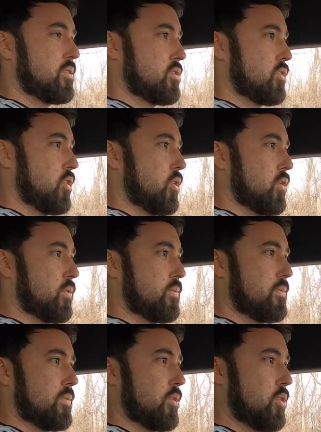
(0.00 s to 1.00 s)
So
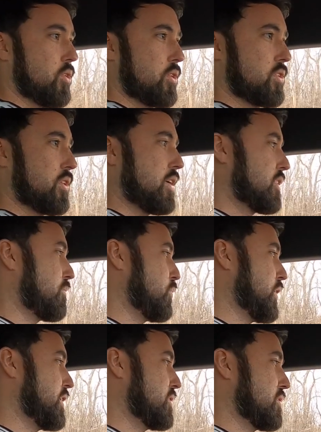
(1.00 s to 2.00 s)
looks like the
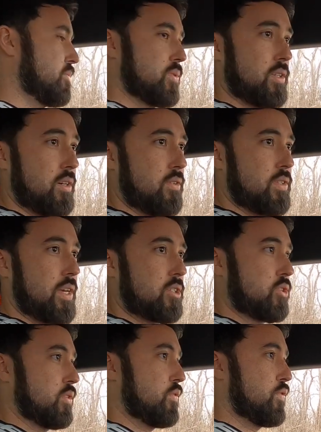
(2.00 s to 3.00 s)
plates themselves
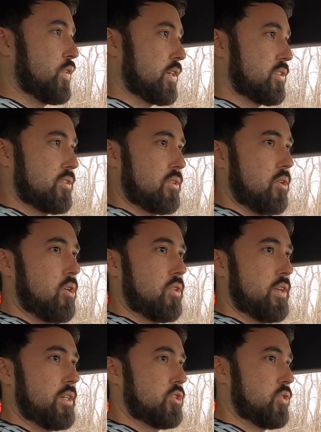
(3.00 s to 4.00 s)
actually fixed all
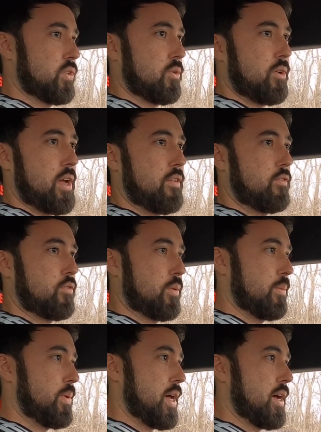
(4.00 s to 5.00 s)
the issues that we're having from
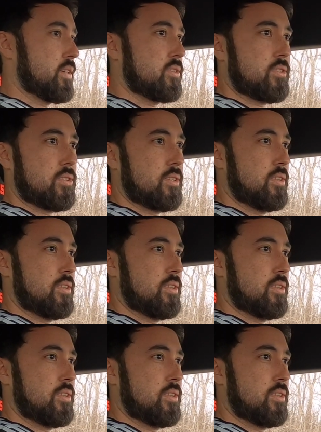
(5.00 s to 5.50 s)
the past.